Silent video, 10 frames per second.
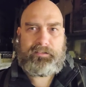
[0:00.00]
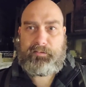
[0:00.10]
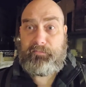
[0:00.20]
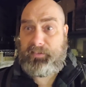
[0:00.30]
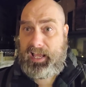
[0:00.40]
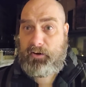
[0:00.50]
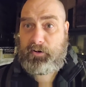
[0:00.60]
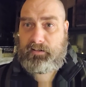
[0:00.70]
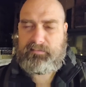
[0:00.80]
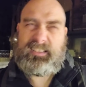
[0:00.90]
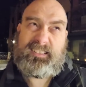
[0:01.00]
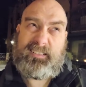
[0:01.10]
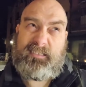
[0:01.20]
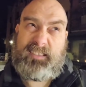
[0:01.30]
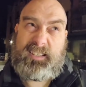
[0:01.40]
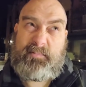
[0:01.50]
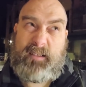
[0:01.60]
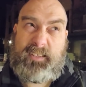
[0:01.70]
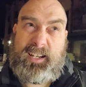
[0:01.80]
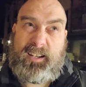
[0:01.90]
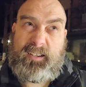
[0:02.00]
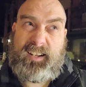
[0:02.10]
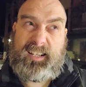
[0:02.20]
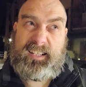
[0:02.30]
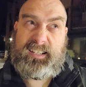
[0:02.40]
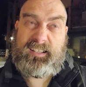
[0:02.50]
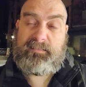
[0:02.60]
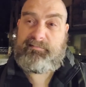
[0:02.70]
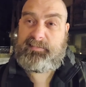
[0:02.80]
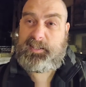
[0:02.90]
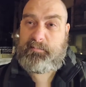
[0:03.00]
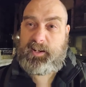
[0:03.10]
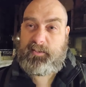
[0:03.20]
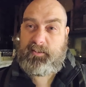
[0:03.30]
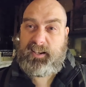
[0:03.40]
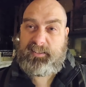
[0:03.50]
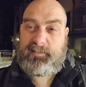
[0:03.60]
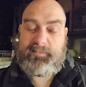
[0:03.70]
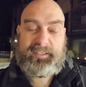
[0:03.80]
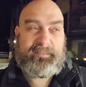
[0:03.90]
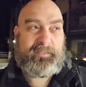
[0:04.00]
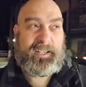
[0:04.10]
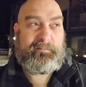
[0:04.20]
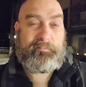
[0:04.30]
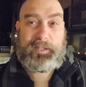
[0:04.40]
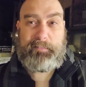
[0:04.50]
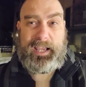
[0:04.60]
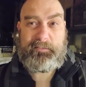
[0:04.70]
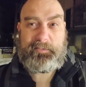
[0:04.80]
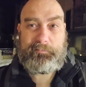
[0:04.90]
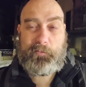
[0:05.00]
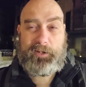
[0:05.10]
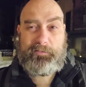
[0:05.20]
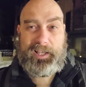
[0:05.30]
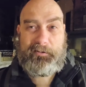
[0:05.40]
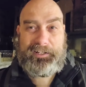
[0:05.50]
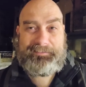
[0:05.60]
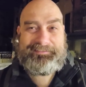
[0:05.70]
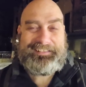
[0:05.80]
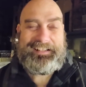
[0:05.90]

some flour, although that's probably not a good idea to bring through customs, right? Big bag of white flour.